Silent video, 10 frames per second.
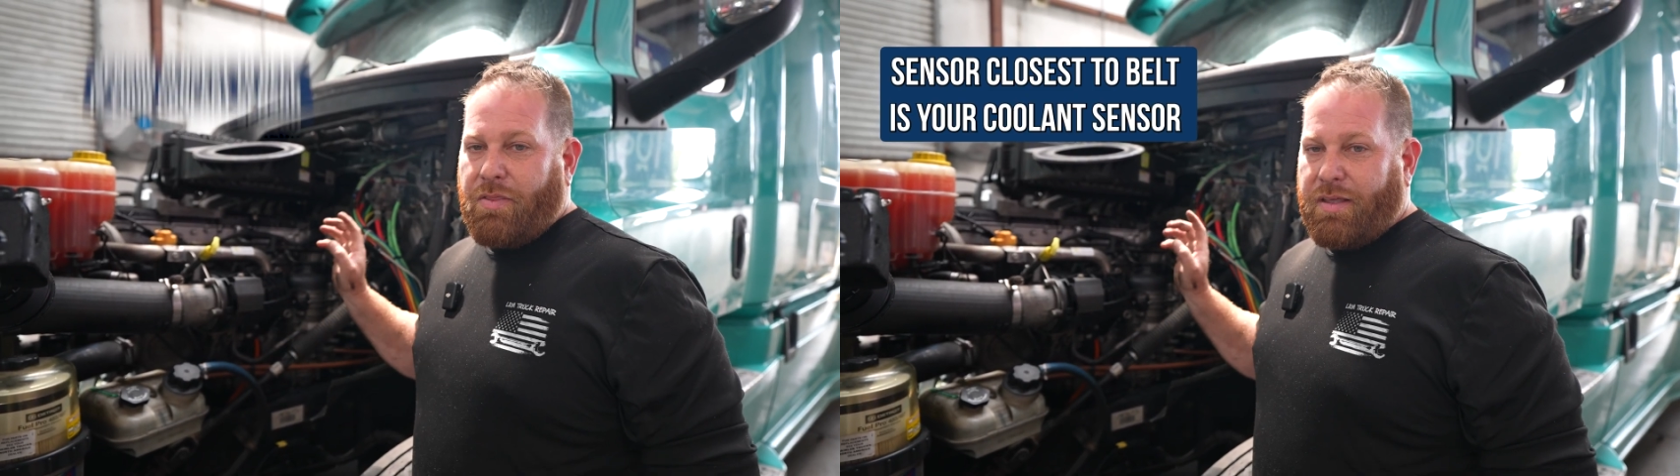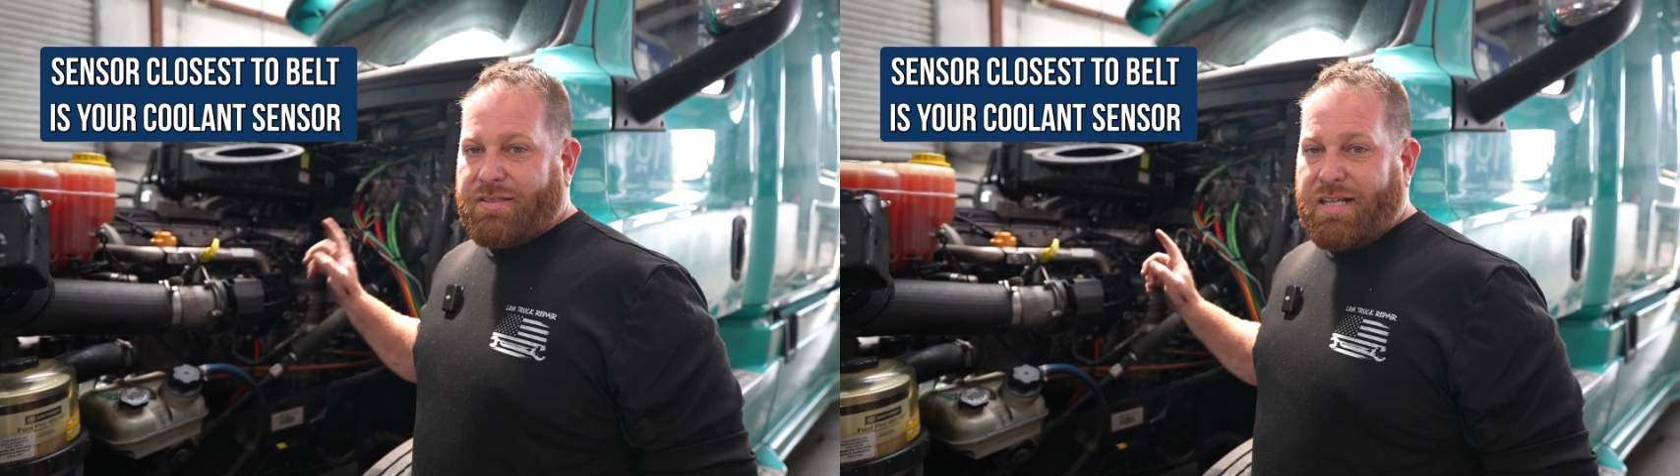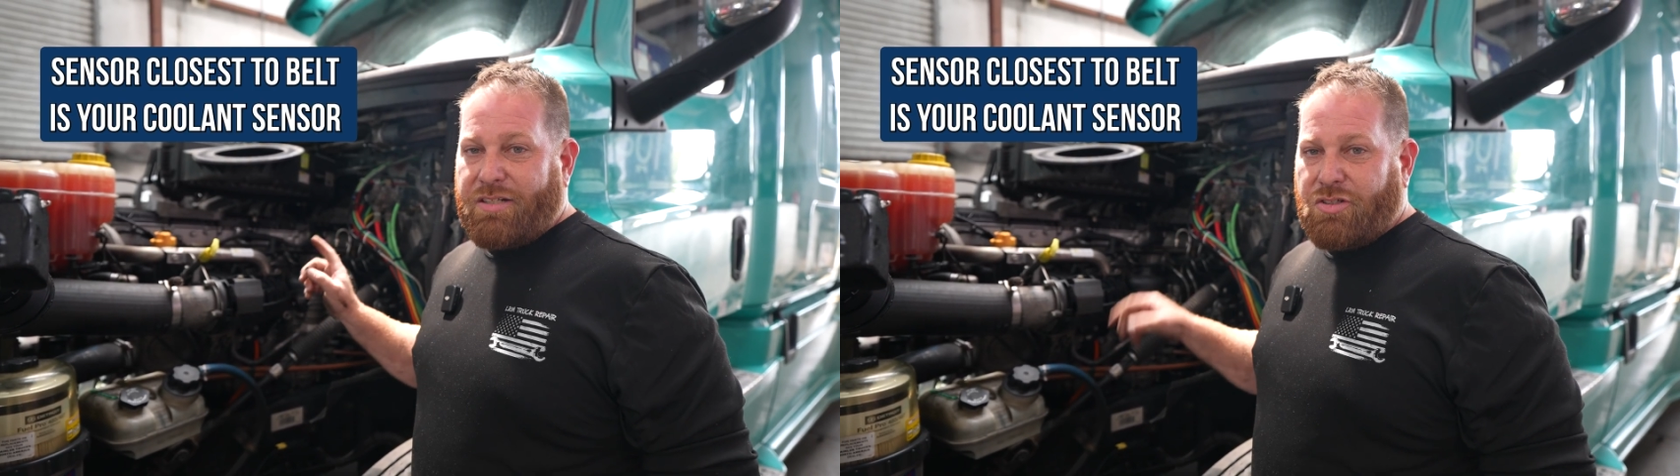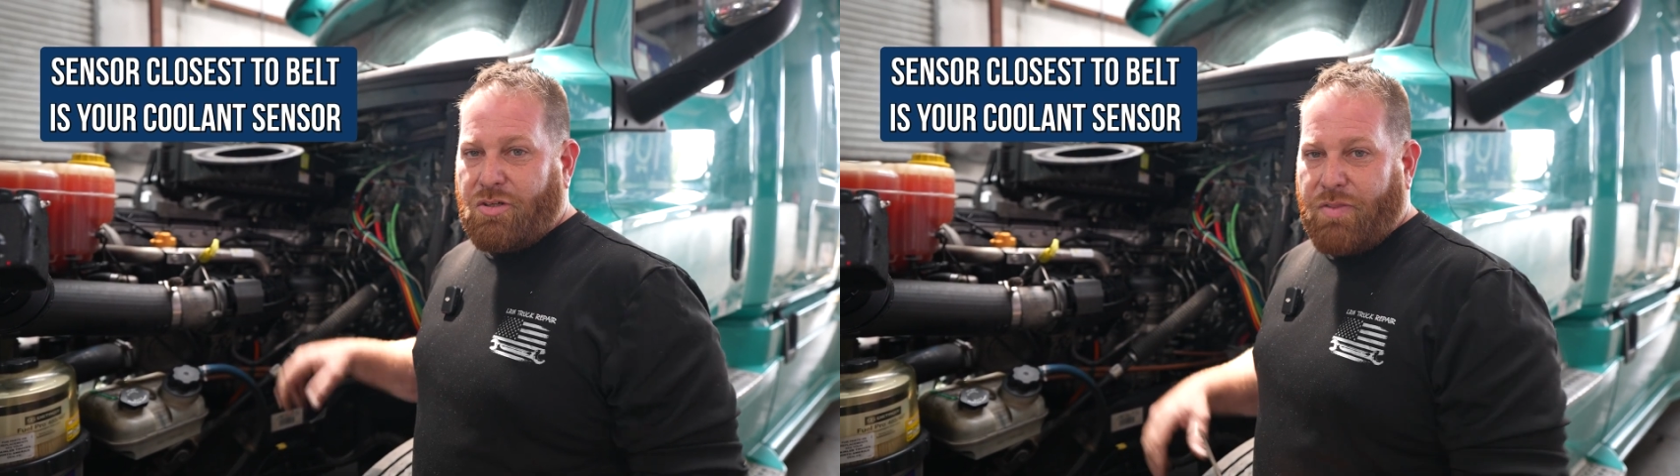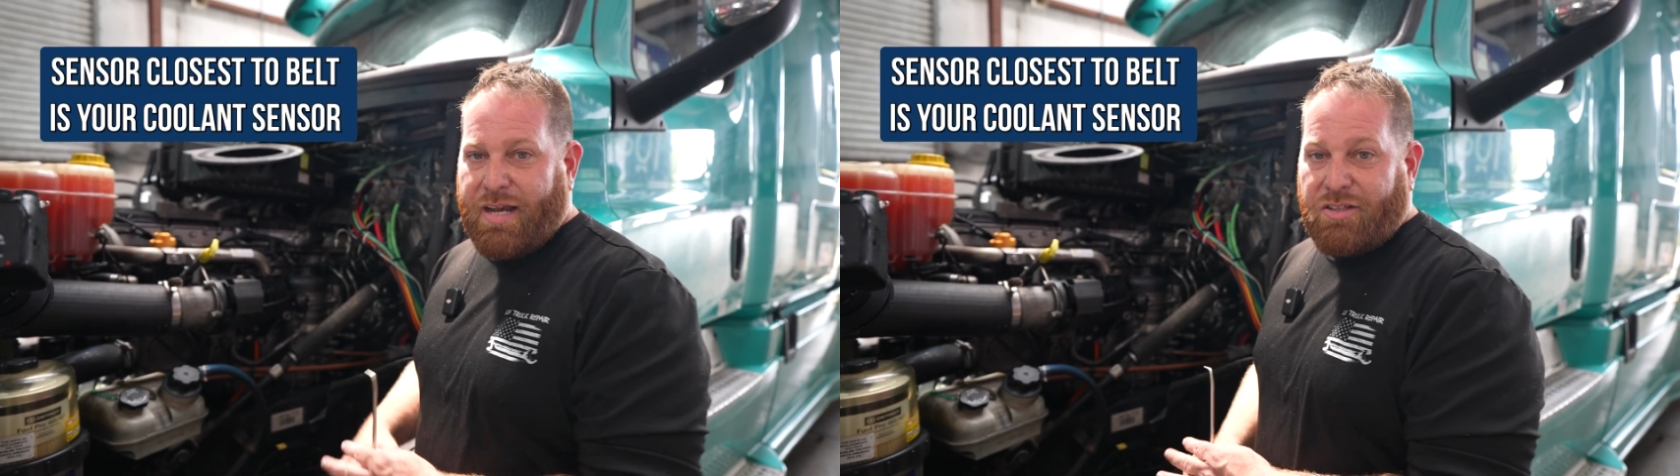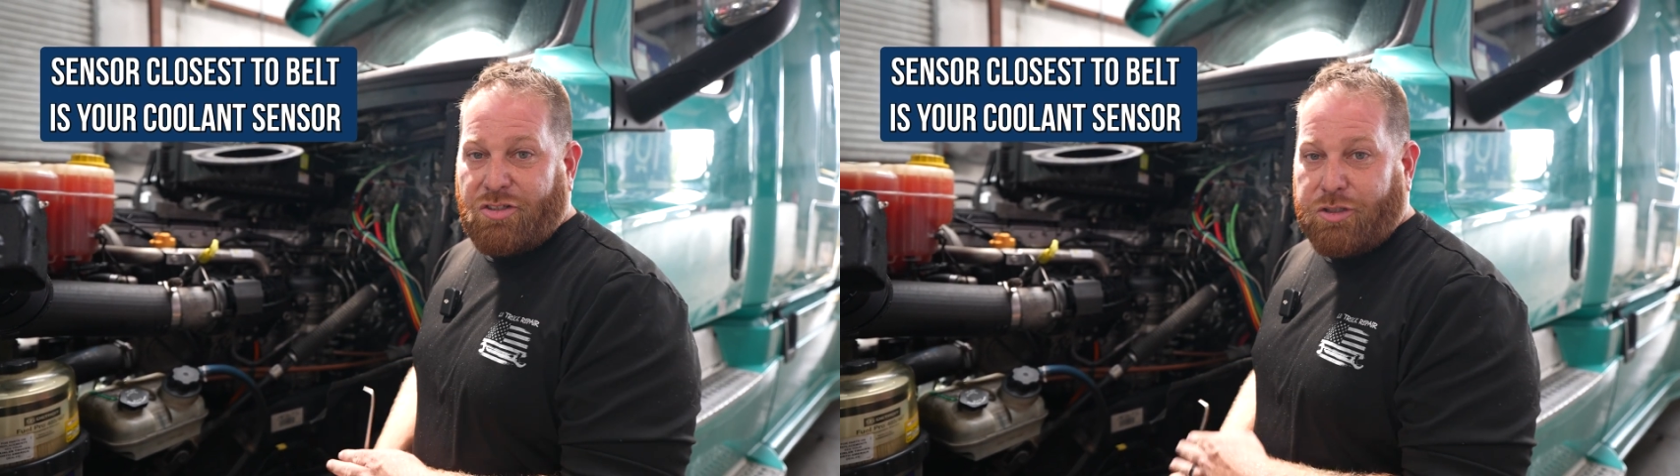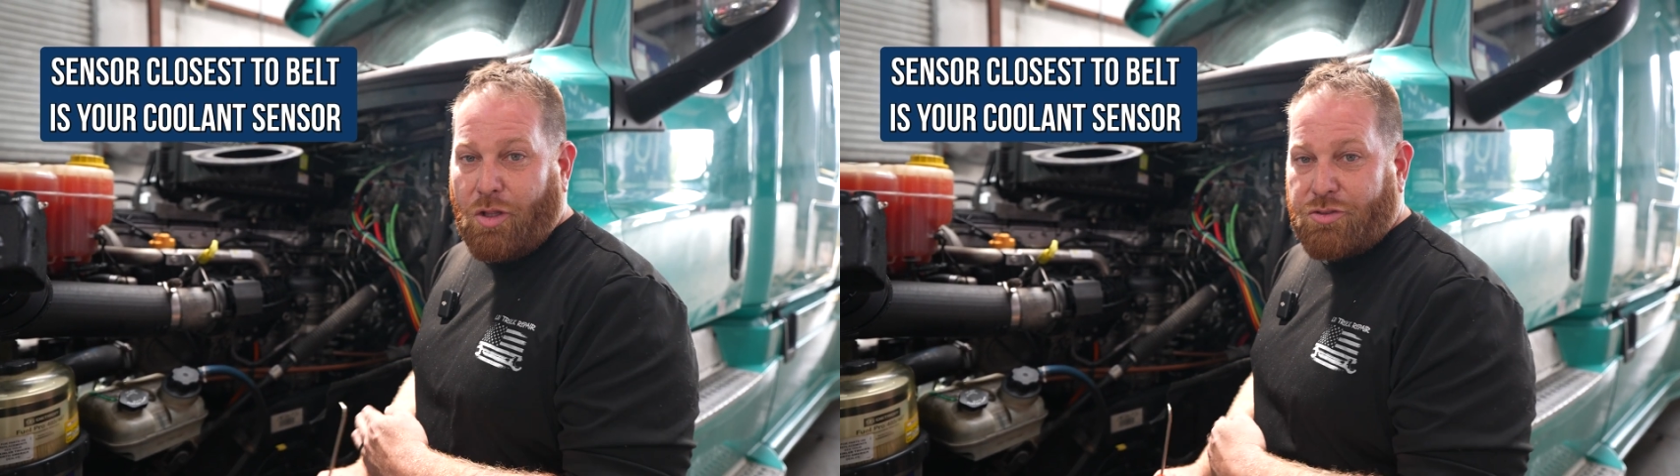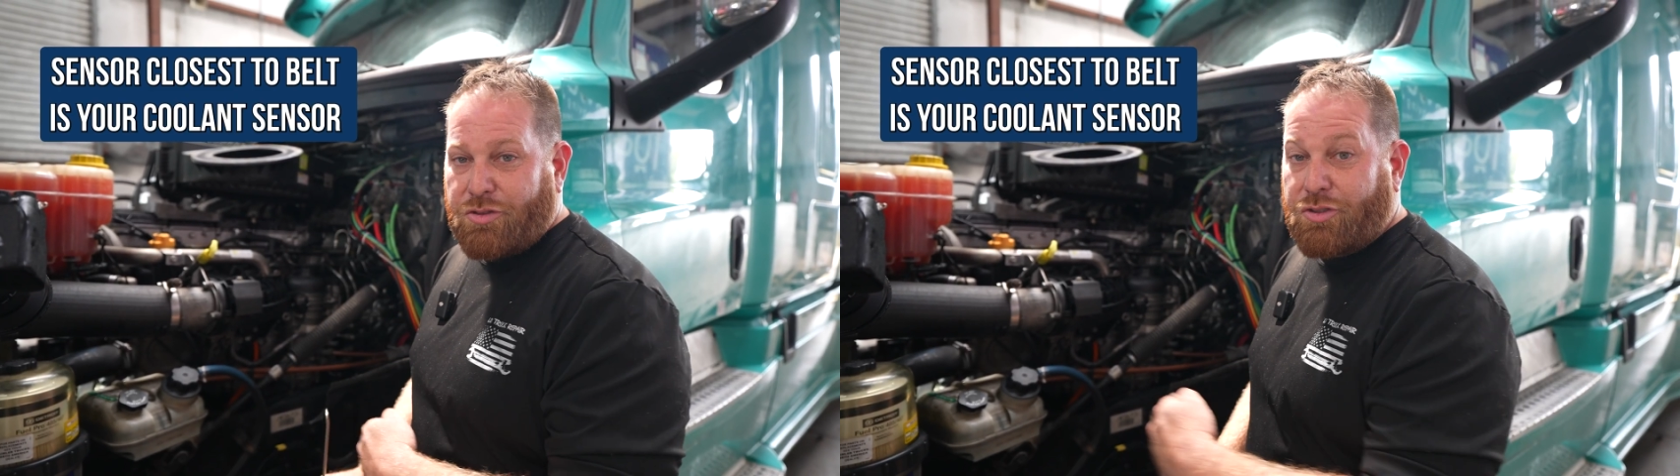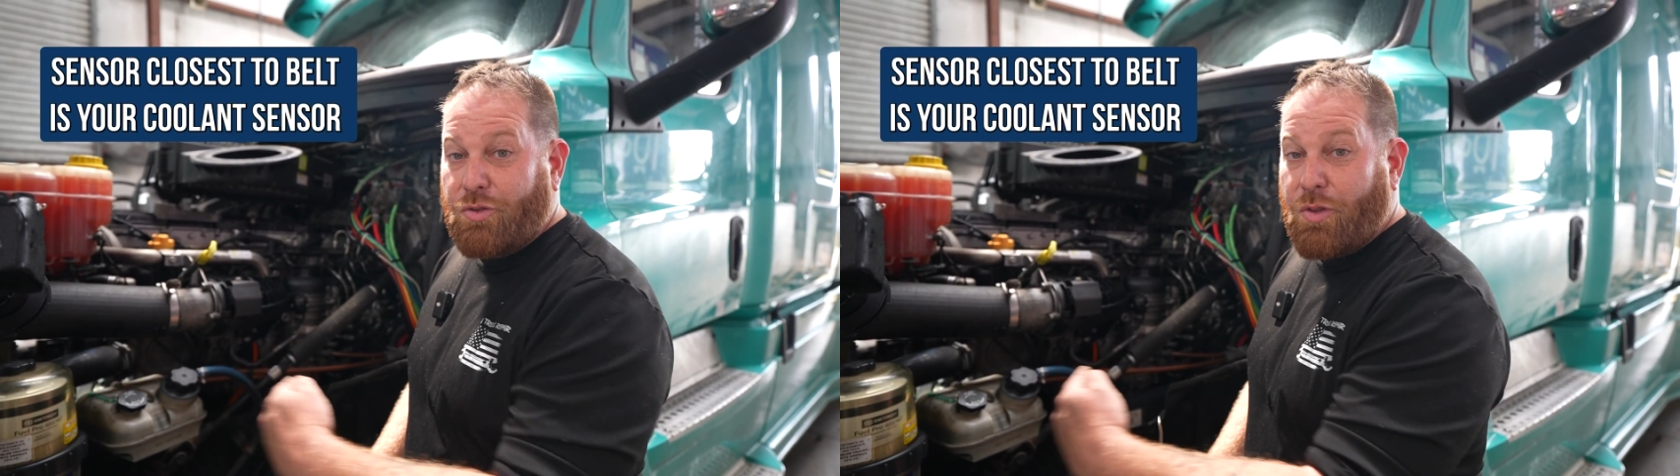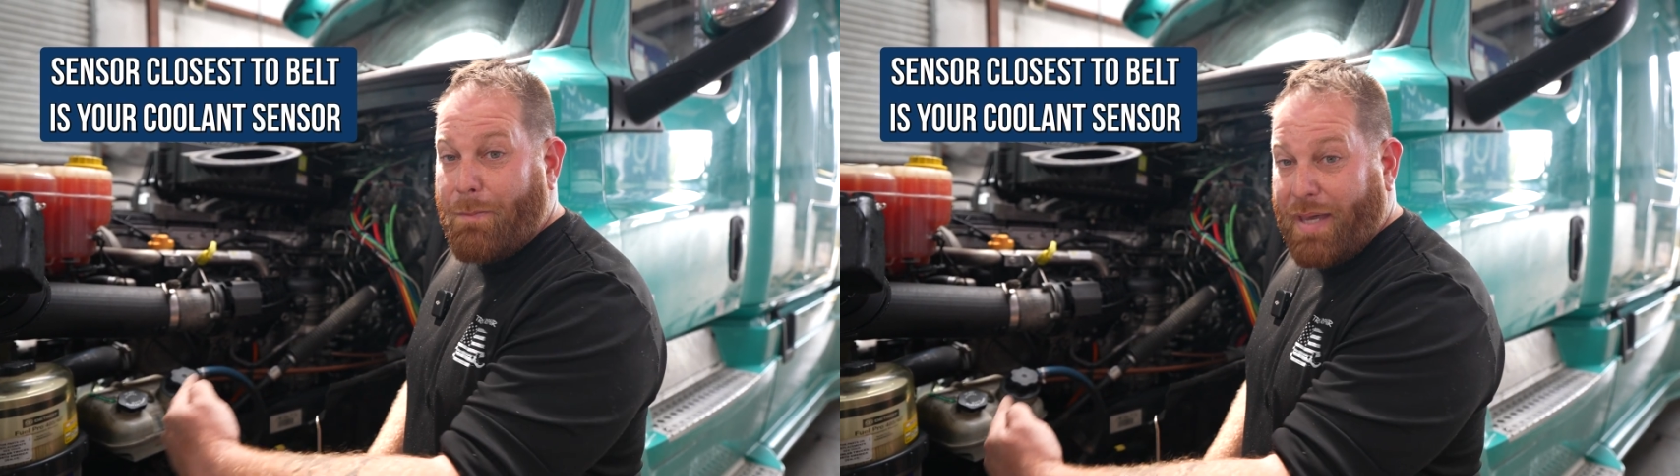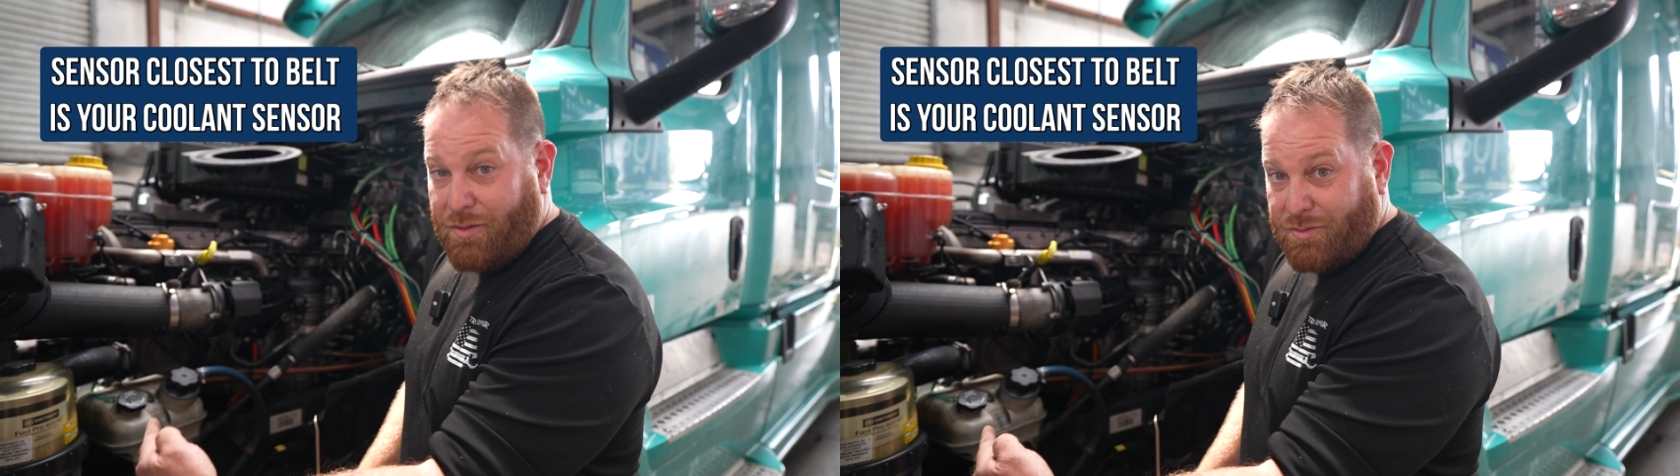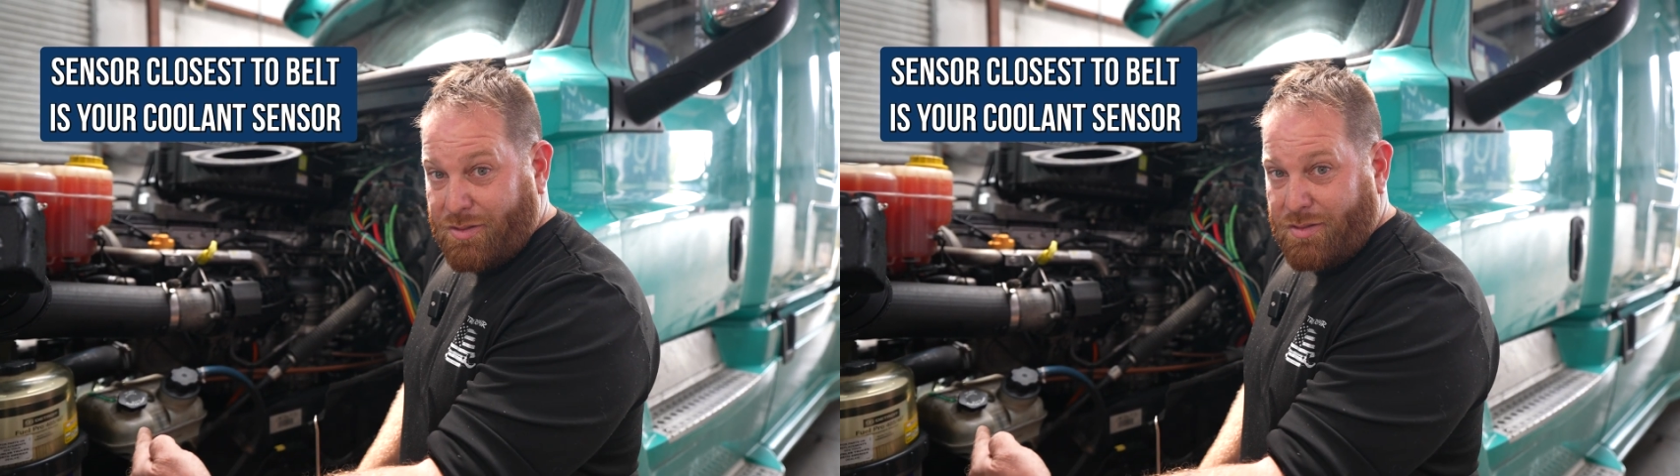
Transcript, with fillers: the sensor that is closer to the belt,